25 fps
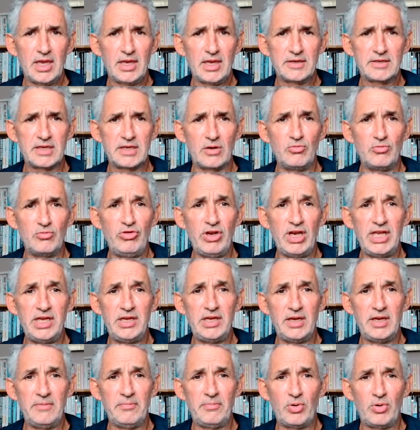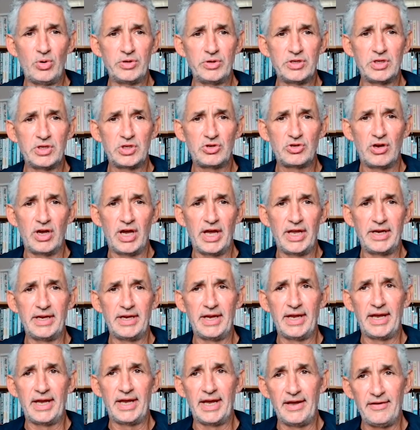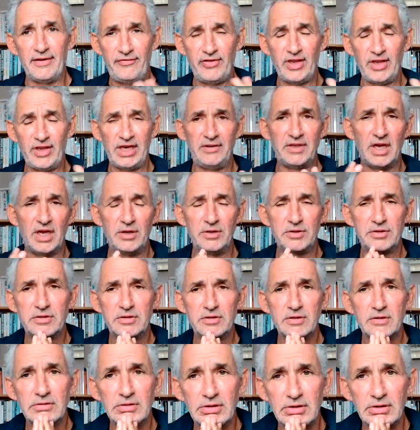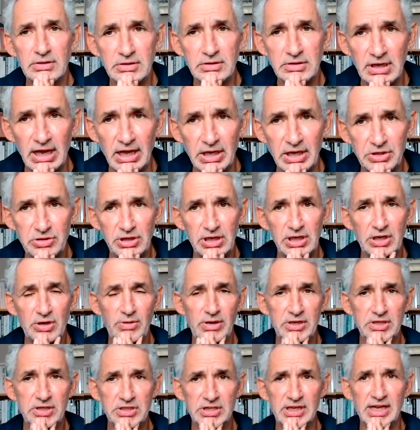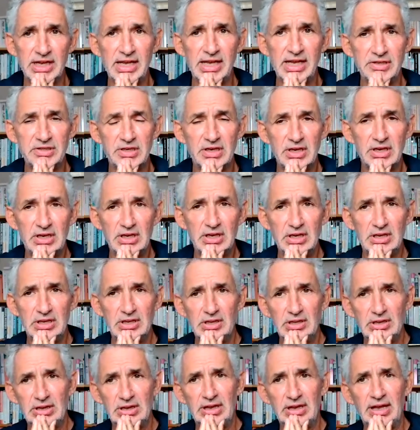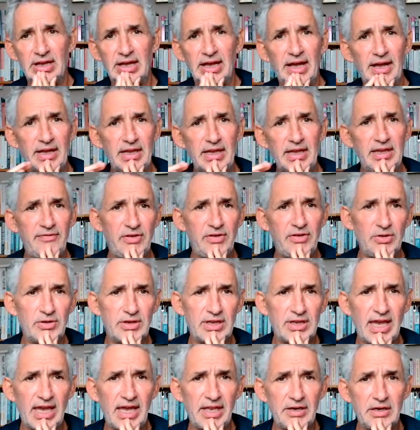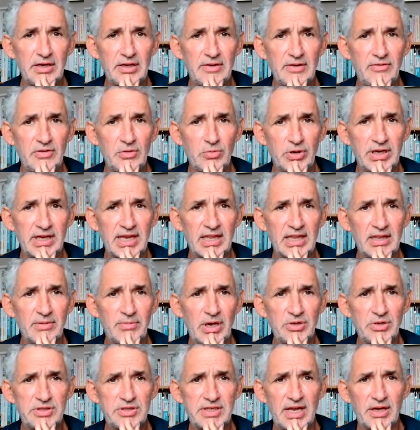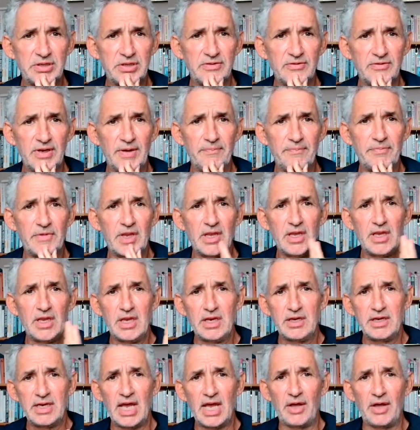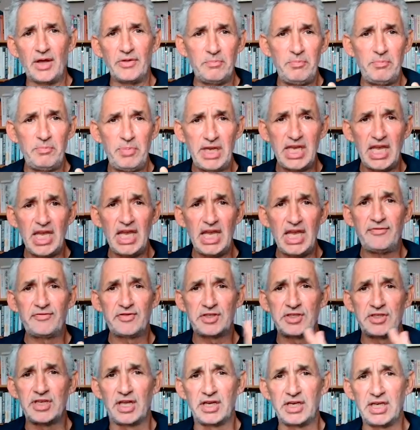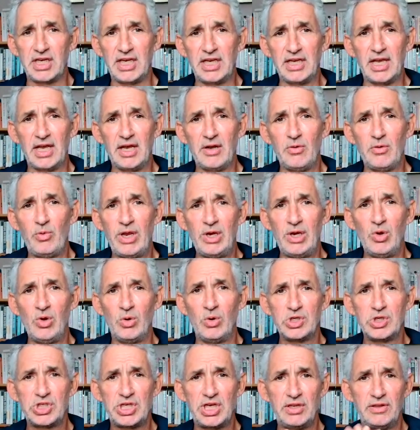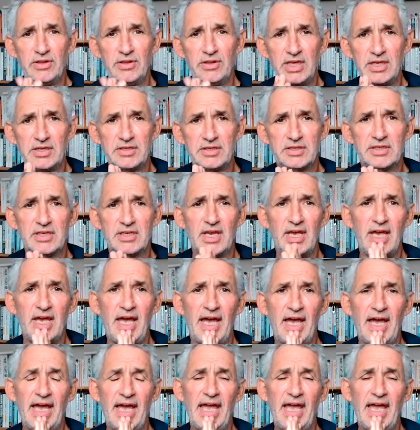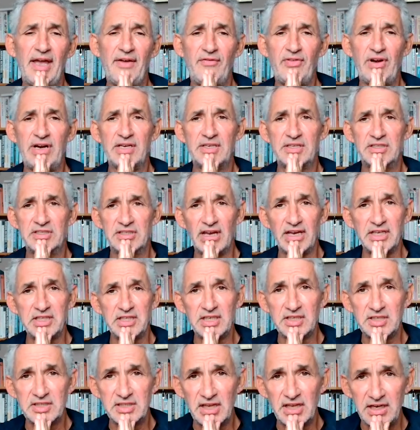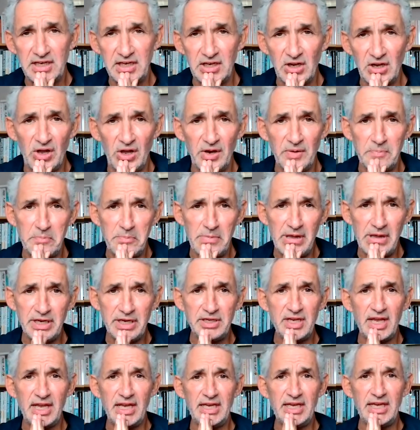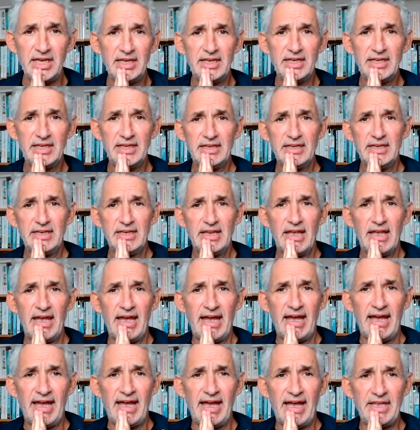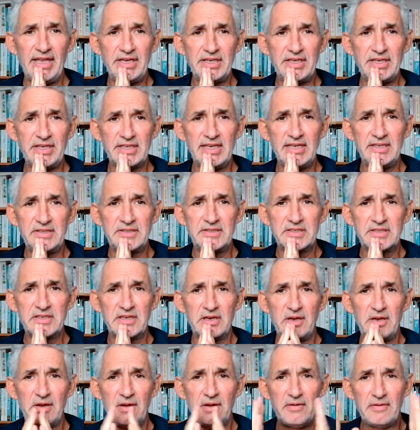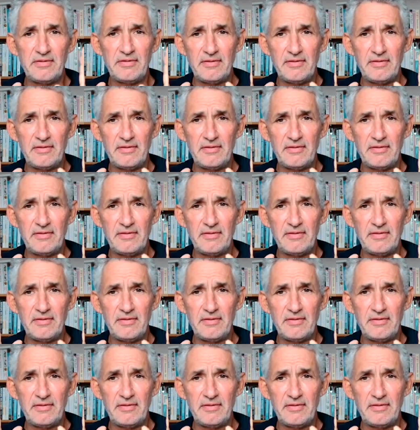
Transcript: So really important to try and uh, fill in those dietary questionnaires uh, if you can, if you want to get the most out of it. Now, the Big If study, we're launching this, uh, a very exciting study on Monday, and it's going to